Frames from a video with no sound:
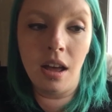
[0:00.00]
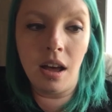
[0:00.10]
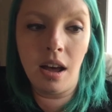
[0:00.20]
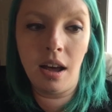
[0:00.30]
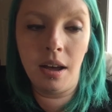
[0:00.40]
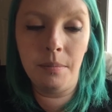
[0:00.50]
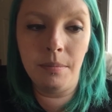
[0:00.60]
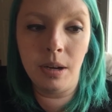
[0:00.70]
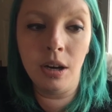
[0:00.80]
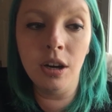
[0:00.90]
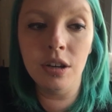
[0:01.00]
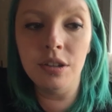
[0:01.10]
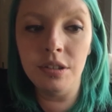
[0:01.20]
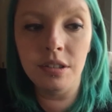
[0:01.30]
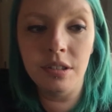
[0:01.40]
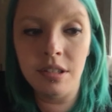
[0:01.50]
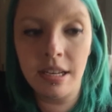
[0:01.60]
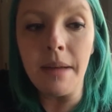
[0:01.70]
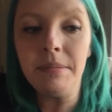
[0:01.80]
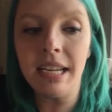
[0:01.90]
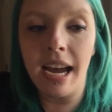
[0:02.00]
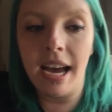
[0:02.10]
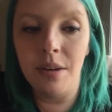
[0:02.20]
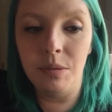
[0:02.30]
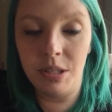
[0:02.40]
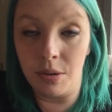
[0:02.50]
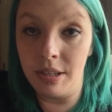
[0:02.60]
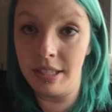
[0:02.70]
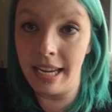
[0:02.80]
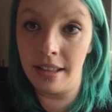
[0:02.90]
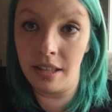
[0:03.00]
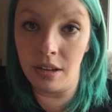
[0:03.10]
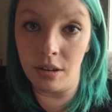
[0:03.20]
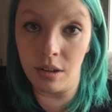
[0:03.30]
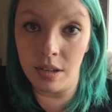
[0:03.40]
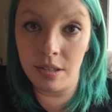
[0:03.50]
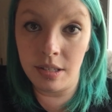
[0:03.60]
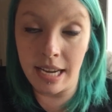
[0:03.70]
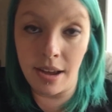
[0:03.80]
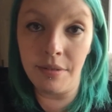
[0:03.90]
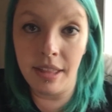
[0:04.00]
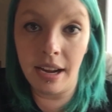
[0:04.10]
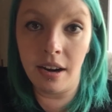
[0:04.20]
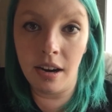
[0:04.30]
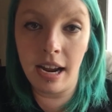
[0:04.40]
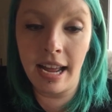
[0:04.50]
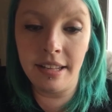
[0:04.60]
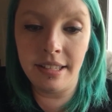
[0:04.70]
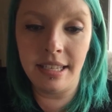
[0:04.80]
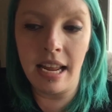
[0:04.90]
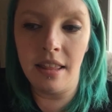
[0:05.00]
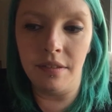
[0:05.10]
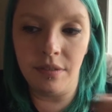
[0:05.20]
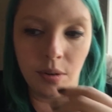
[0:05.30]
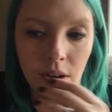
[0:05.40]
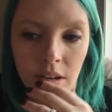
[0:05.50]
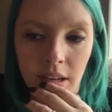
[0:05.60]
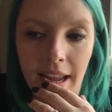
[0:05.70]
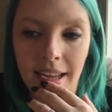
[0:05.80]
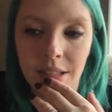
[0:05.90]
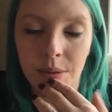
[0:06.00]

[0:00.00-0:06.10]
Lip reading: her stepdad was going to take the girls down there and stay the 4 days.